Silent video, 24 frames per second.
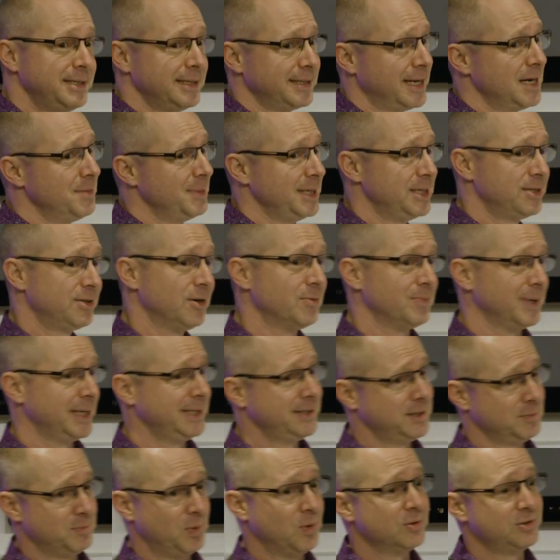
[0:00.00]
it's going to be stopped being
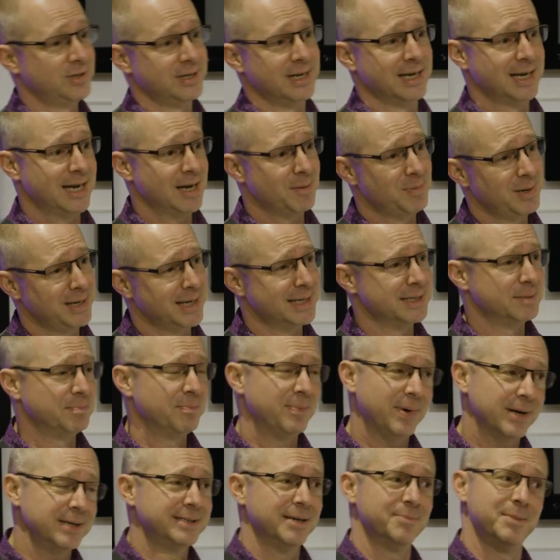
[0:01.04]
supported in a couple of years.
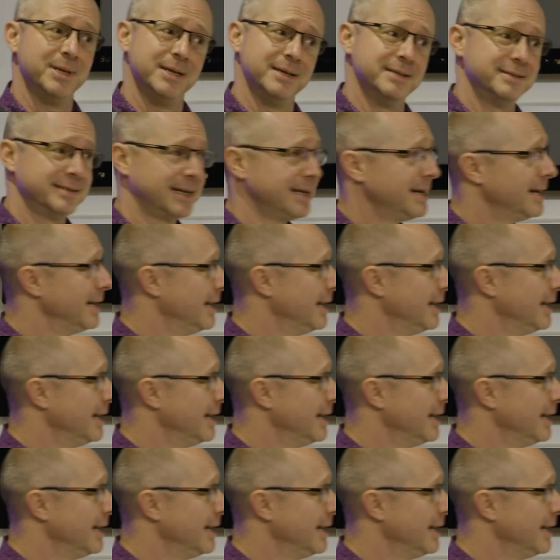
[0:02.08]
Buy something that's going to